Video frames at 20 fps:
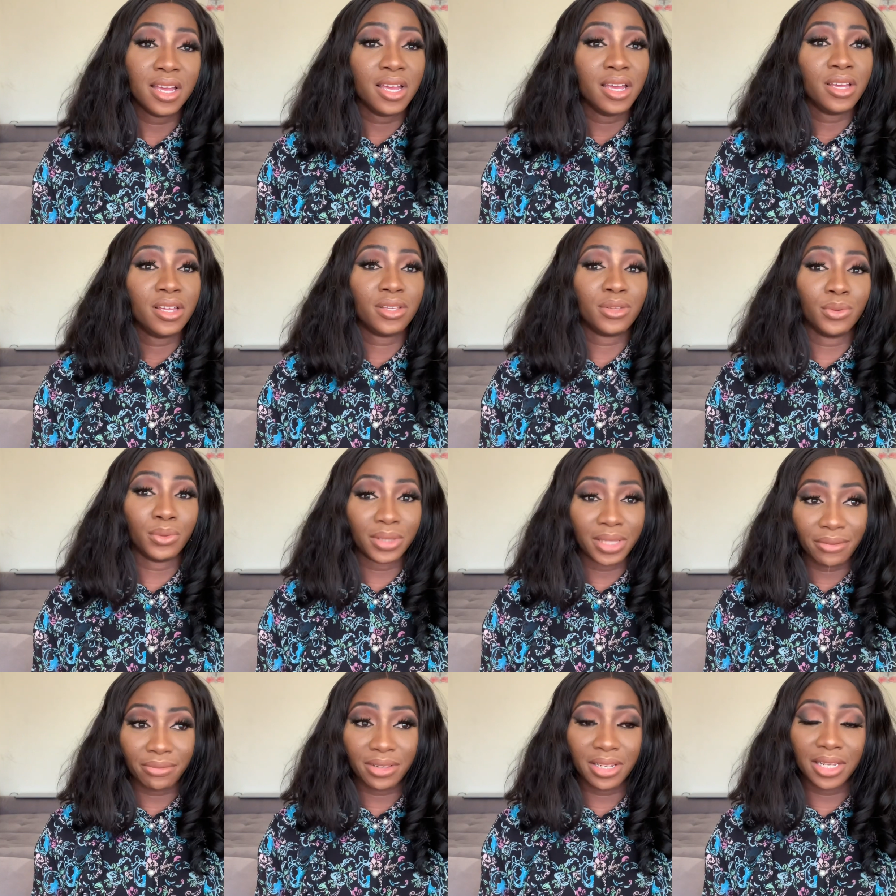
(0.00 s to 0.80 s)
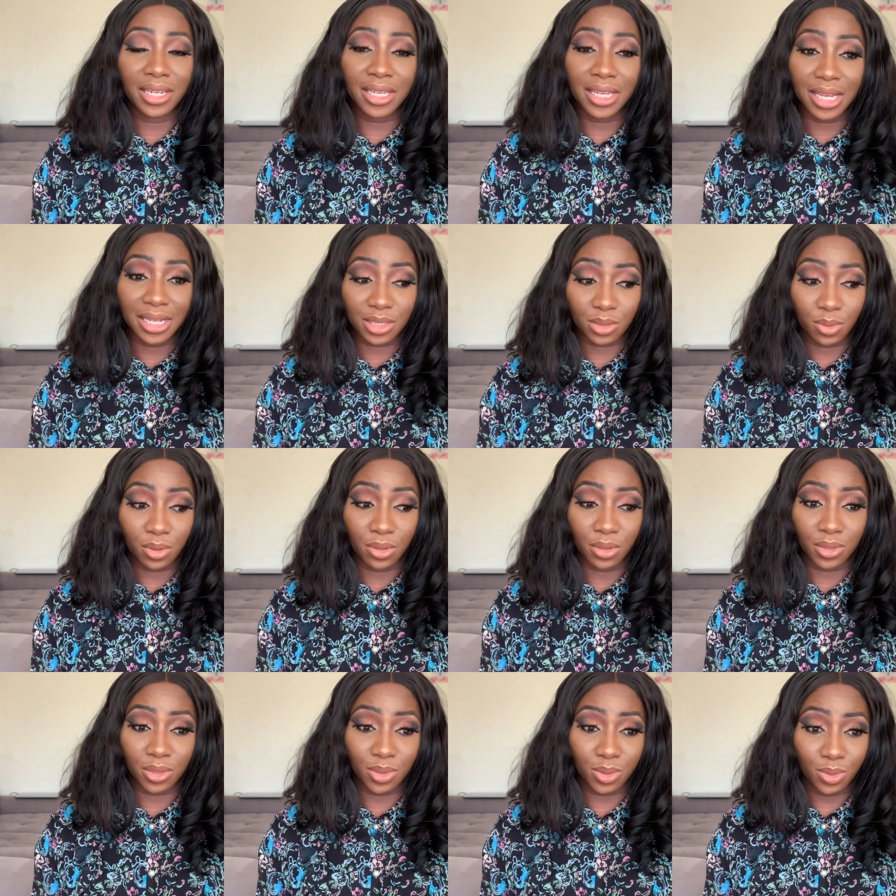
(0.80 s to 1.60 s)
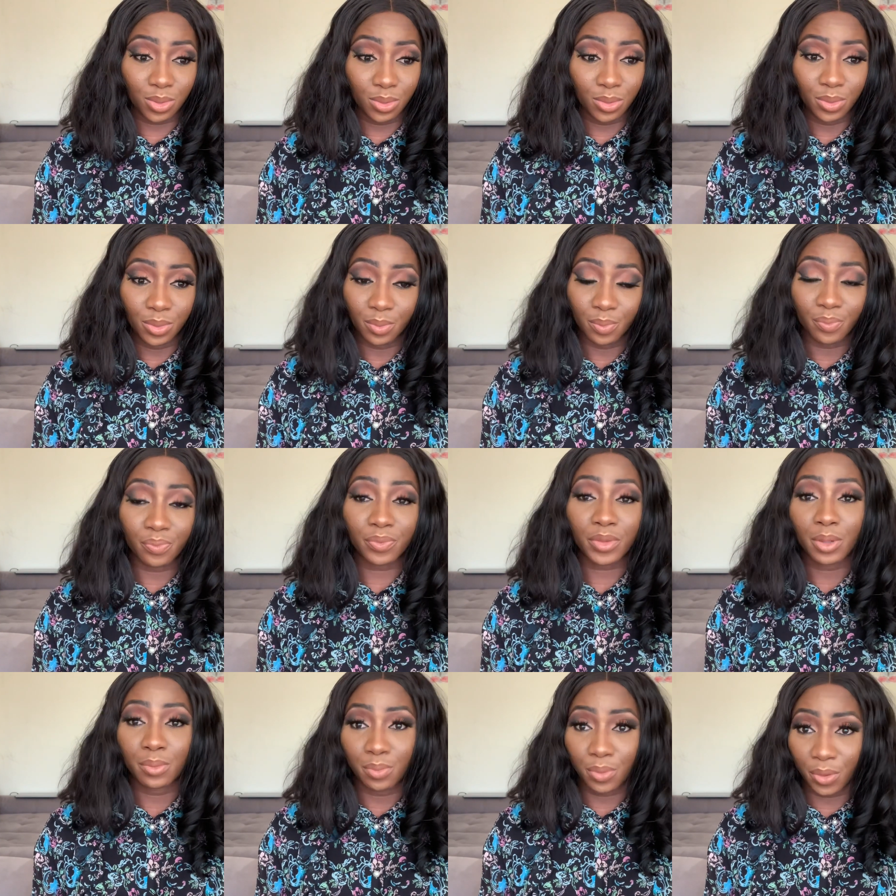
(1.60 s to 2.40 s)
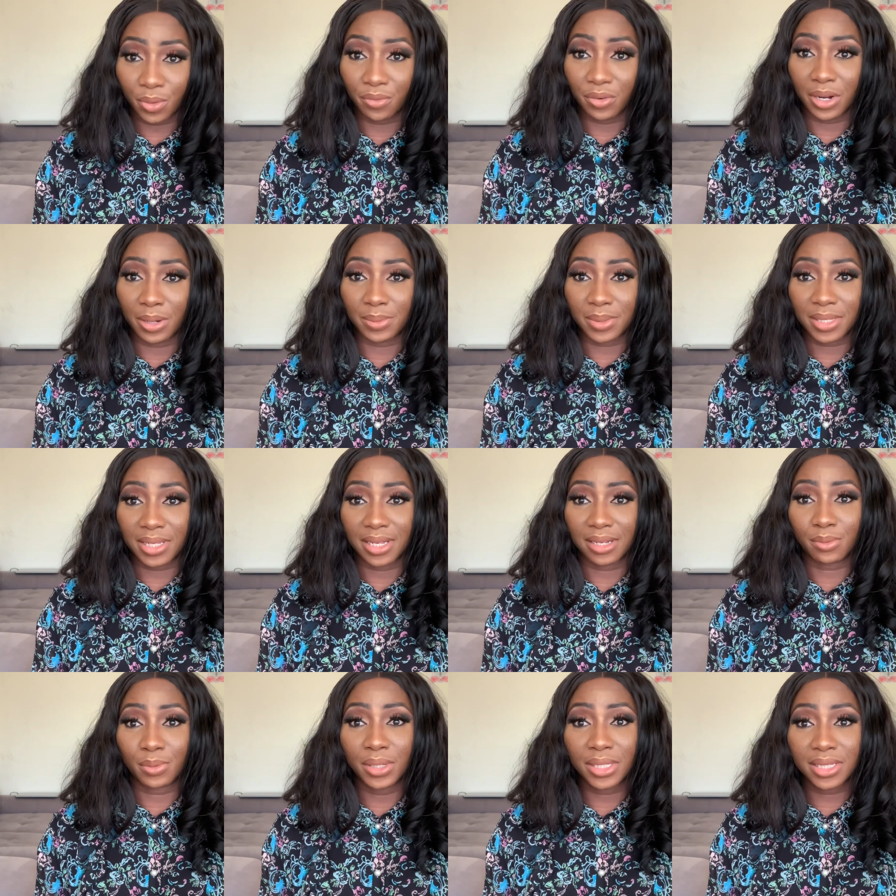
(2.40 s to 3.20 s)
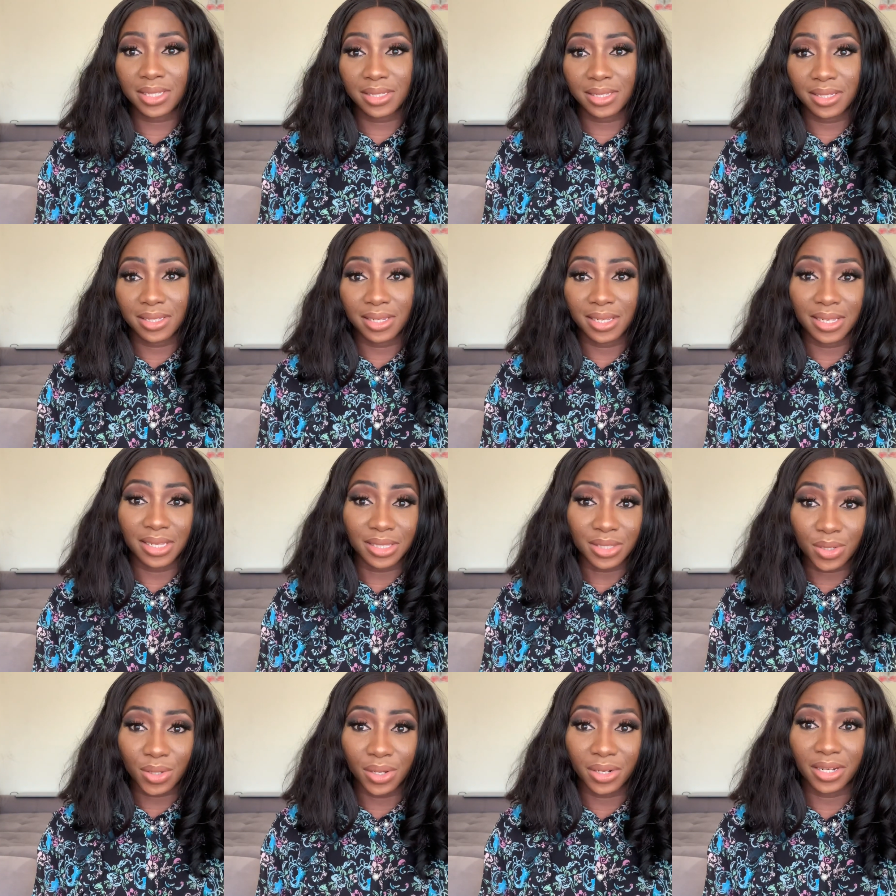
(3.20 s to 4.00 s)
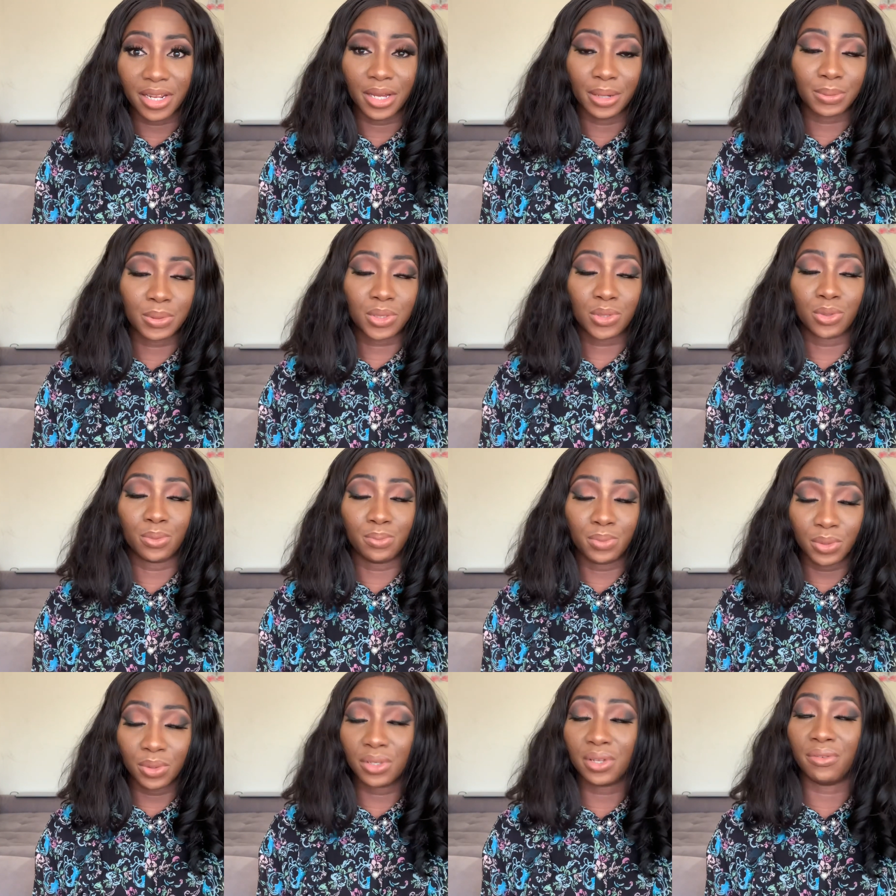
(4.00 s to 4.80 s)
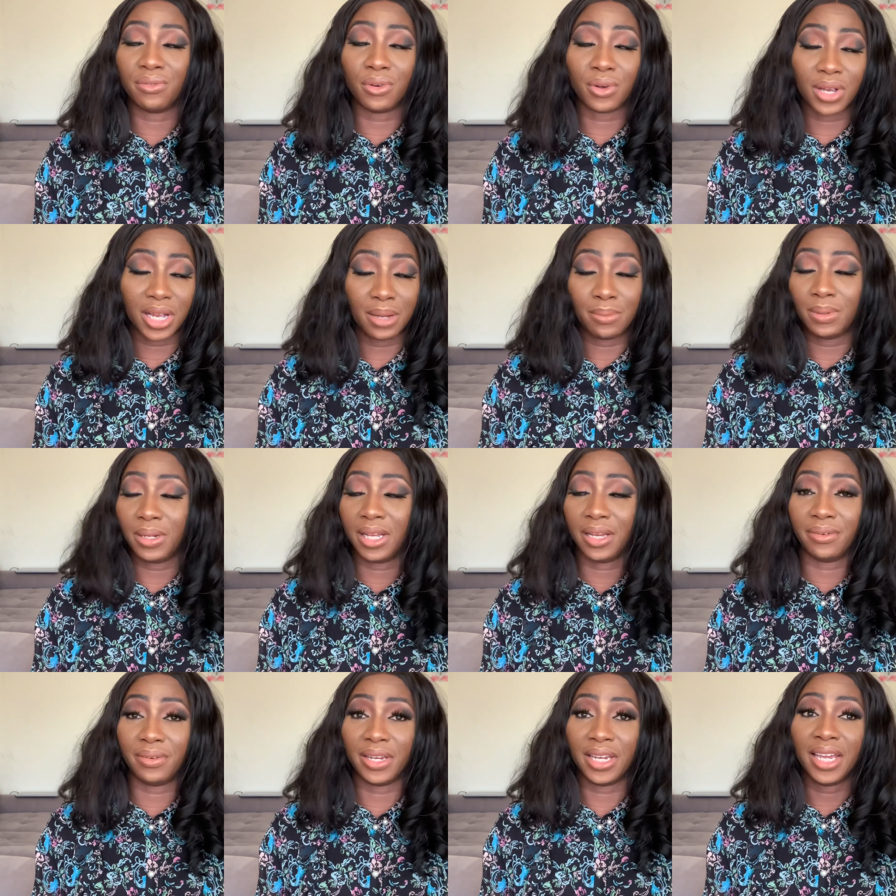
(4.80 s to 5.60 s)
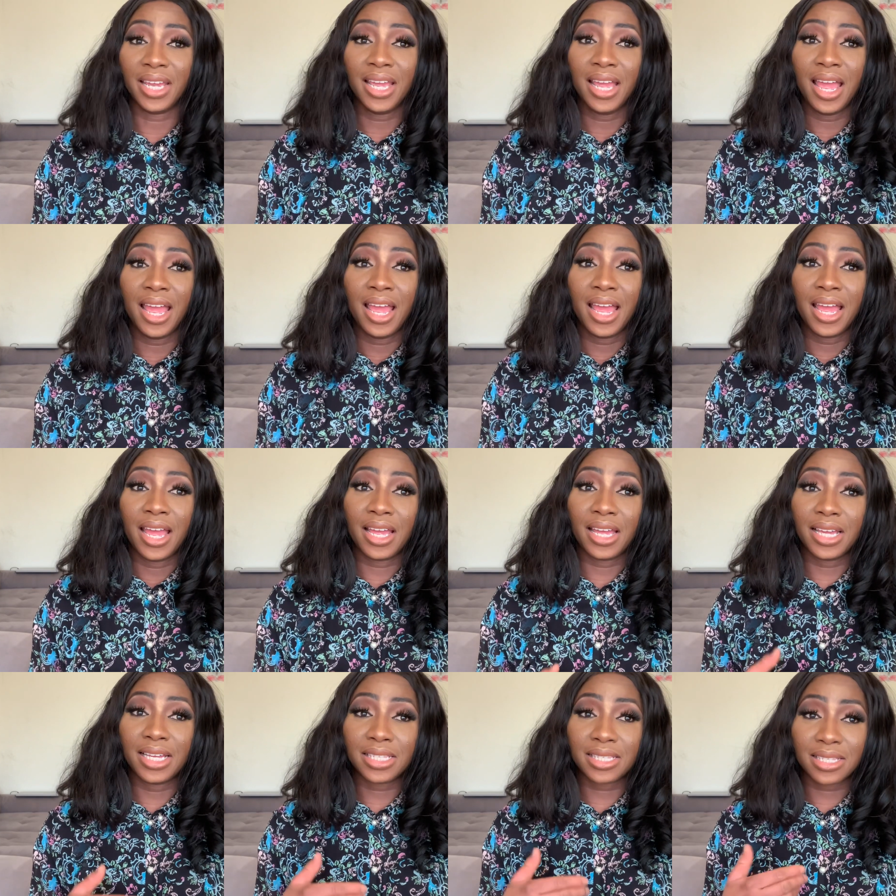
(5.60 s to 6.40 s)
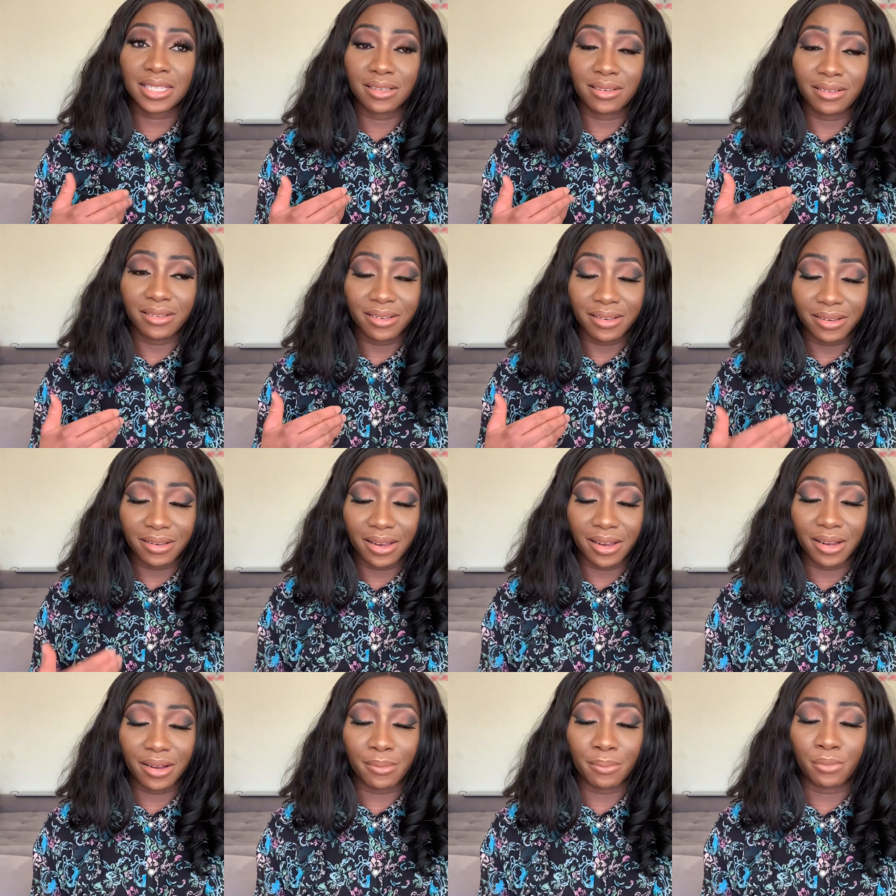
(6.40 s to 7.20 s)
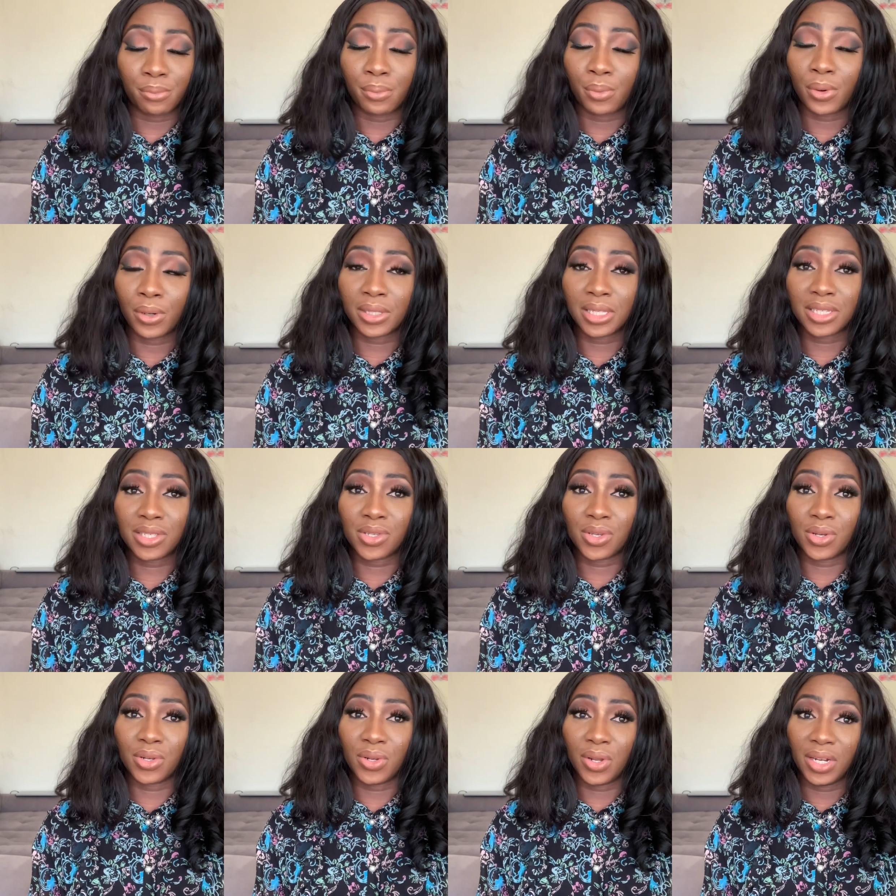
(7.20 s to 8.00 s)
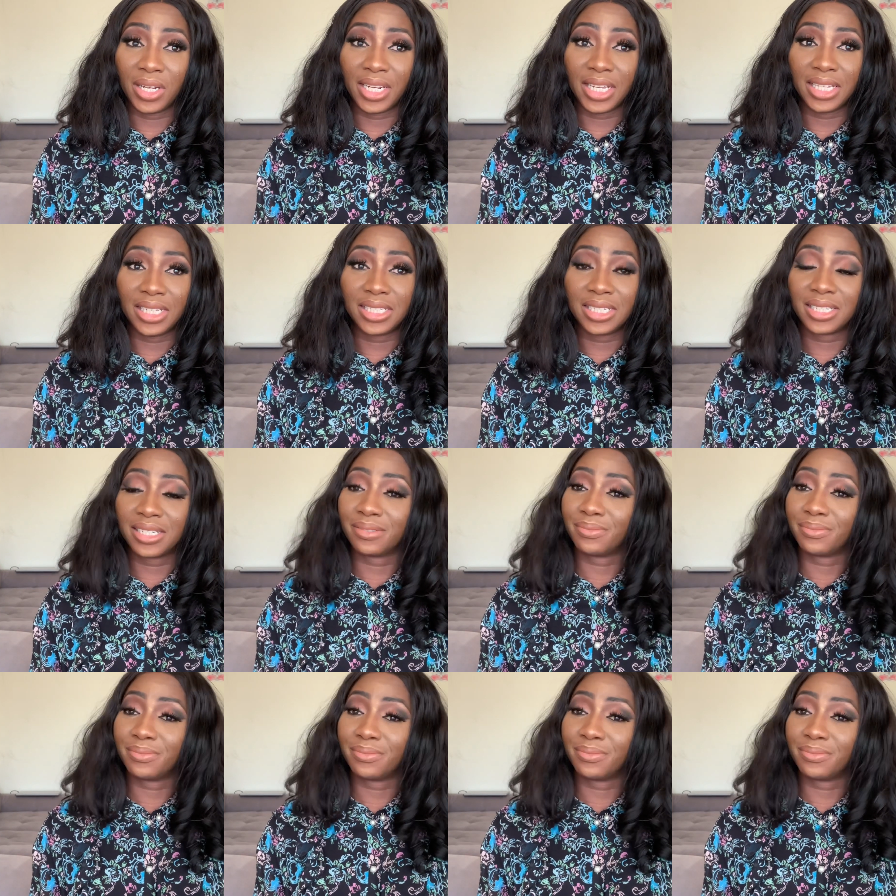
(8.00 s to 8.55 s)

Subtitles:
you definitely get one or two proverbs, which in turn helps to build your vocabulary. It broadens your knowledge.